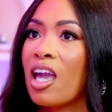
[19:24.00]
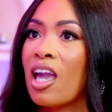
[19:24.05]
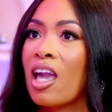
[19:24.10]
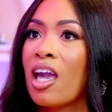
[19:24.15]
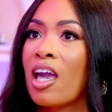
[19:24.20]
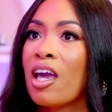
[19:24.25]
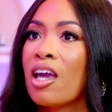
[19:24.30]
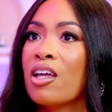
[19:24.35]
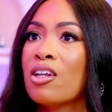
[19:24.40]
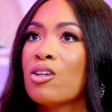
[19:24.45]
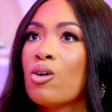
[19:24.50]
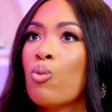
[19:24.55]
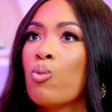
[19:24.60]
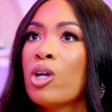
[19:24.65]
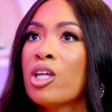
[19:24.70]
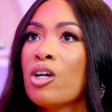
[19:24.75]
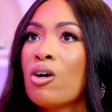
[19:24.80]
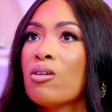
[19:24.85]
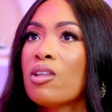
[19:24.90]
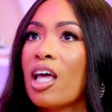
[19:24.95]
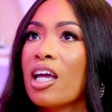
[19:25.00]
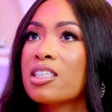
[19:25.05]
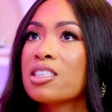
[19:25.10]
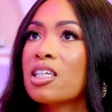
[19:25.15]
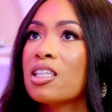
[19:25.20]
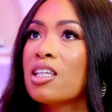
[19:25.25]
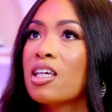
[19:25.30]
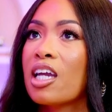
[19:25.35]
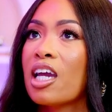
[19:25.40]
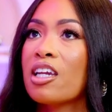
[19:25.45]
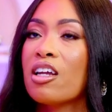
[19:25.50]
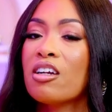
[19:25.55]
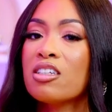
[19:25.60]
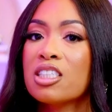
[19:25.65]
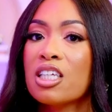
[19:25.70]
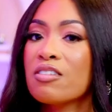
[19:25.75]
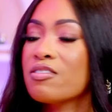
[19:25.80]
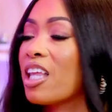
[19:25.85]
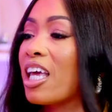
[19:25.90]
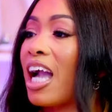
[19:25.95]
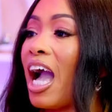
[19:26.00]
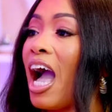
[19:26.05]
and we don't like to look at ourselves like,